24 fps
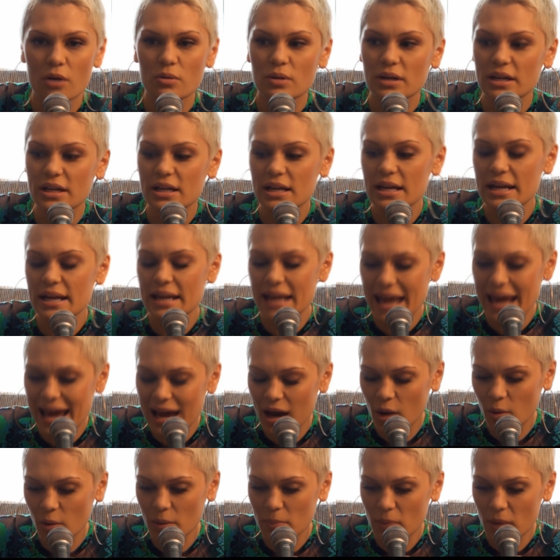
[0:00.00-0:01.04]
Only
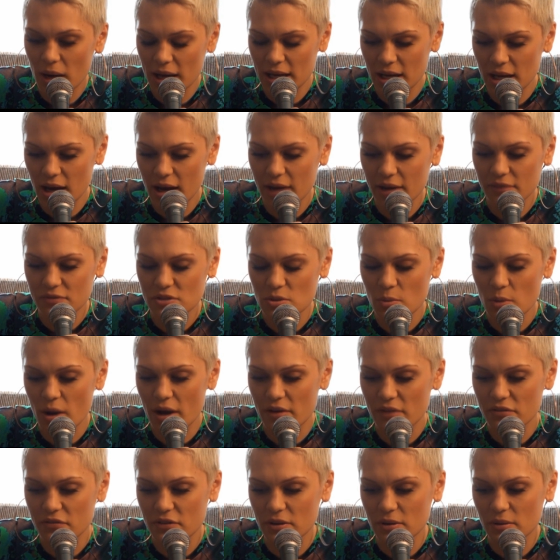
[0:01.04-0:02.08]
now in my life do
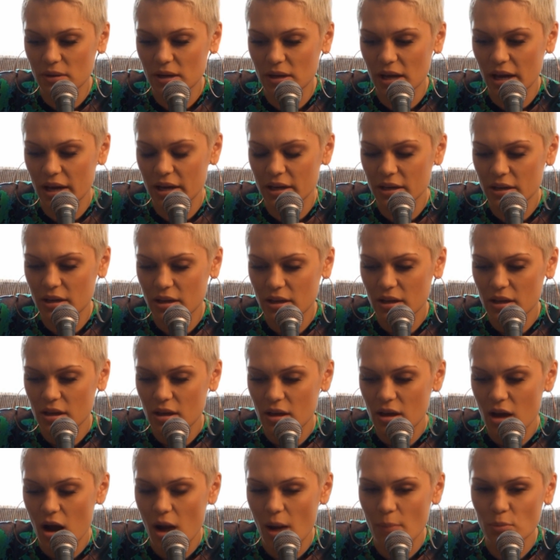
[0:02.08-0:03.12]
I feel like
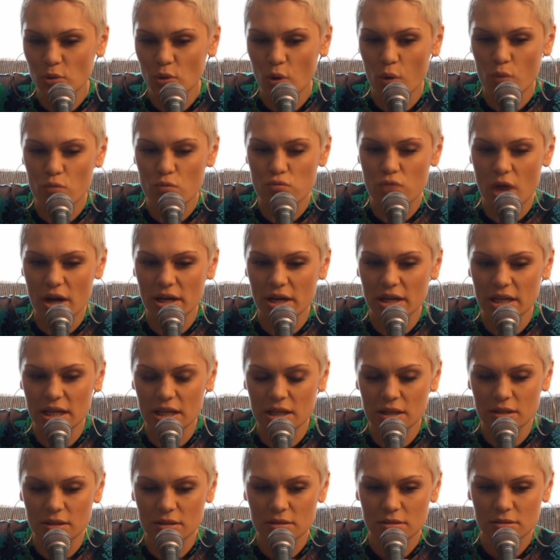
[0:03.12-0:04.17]
I'm not
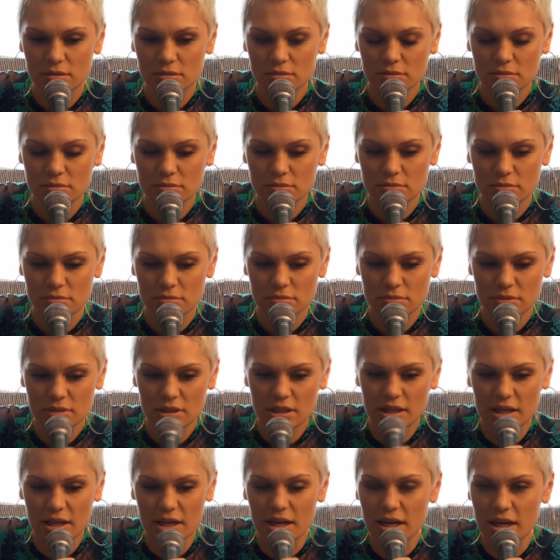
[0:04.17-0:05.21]
running
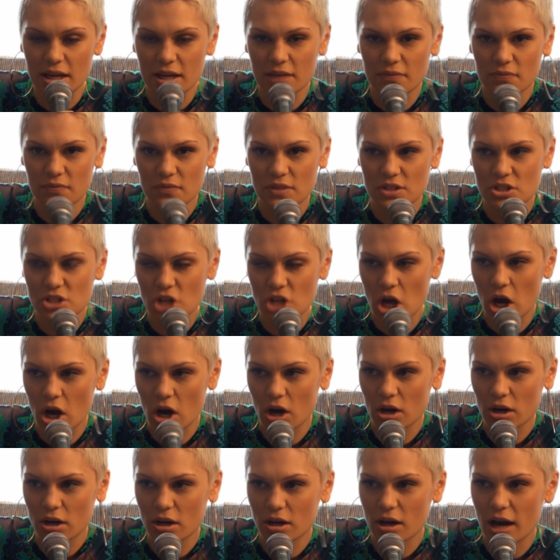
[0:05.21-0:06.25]
in the
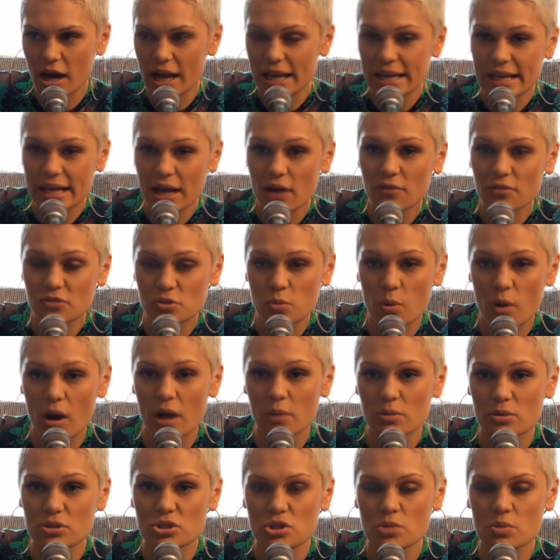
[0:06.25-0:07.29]
dark. I loved what
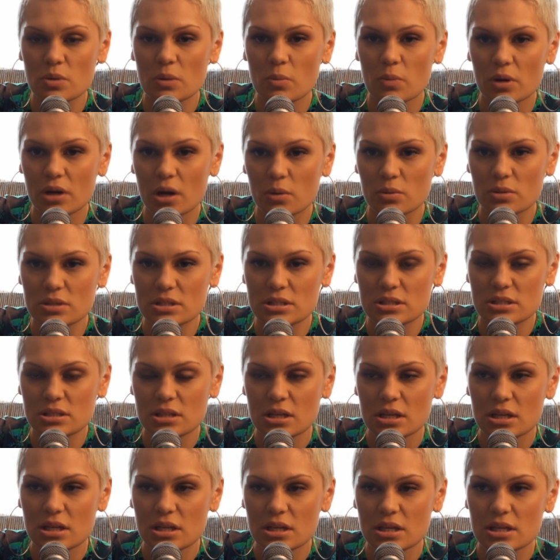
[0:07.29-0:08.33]
I was doing when I was
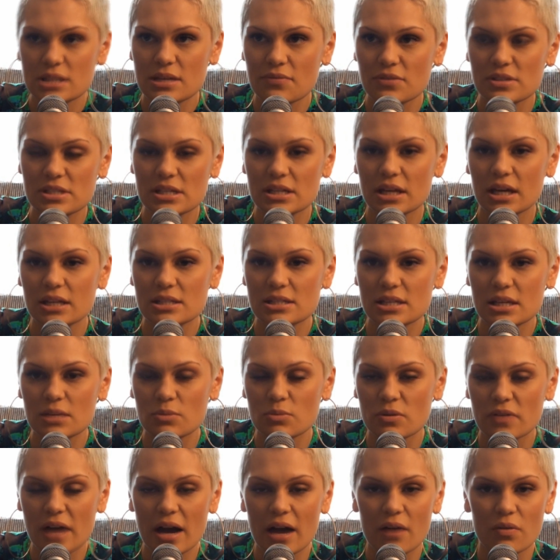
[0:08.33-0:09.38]
17,
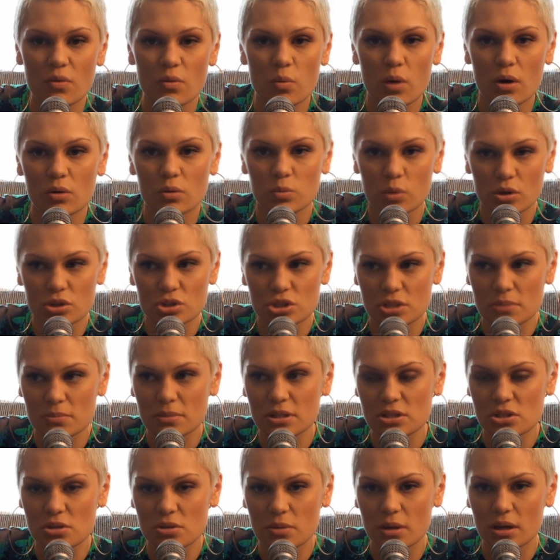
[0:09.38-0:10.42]
18 without the world watching
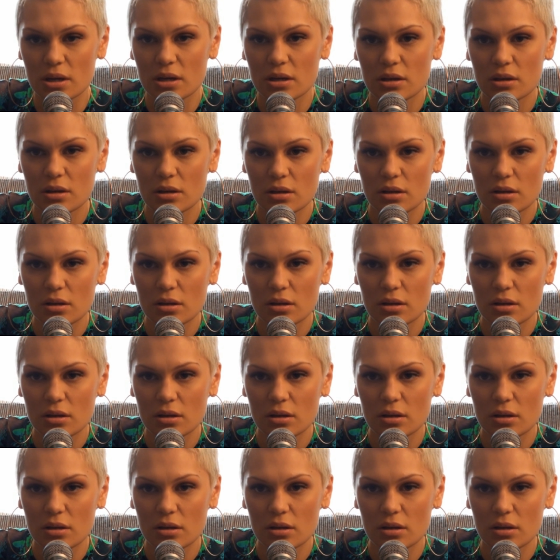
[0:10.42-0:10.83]
me do it,